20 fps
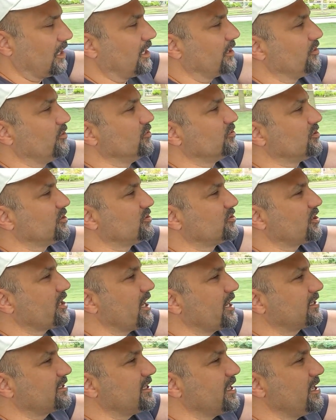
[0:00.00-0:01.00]
I use the
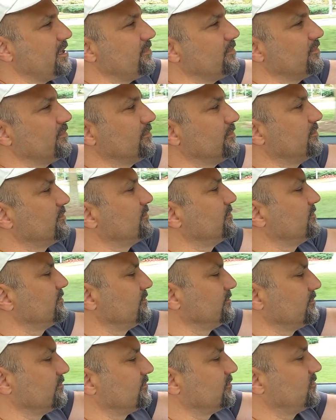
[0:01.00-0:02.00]
track tape
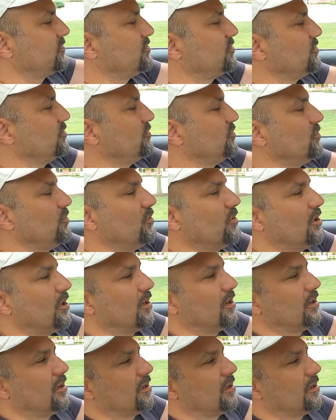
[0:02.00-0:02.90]
to